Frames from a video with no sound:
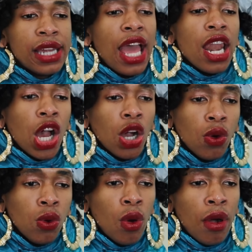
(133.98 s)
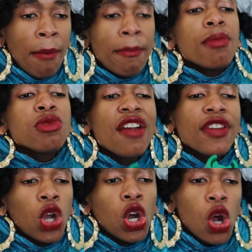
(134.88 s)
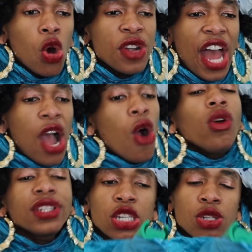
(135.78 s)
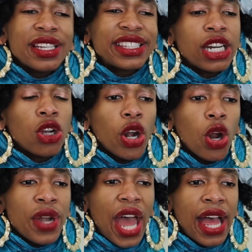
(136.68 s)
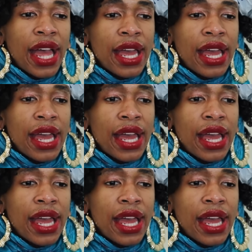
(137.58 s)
Hello. Ma'am, you have a corona. Who said you must drink corona?